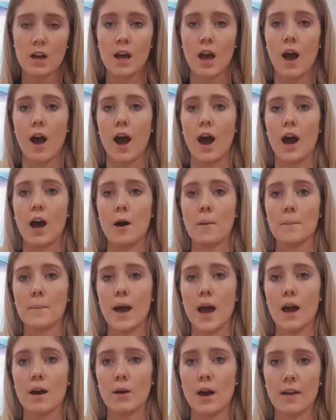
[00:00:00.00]

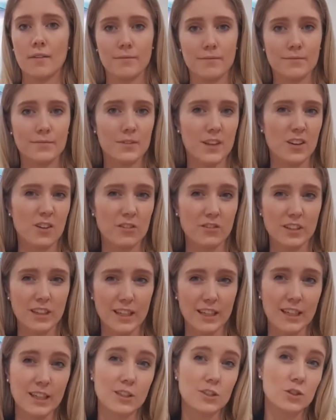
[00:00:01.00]
and they're not
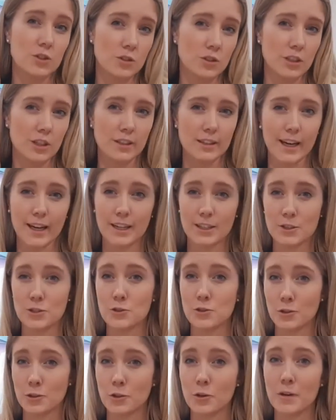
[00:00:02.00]
really junior like a
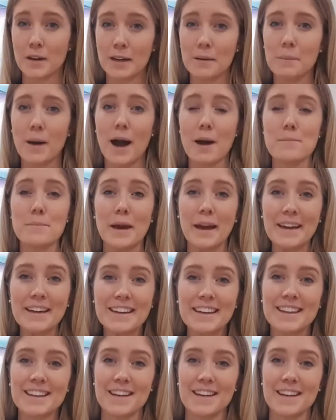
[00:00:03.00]
junior lawyer might be.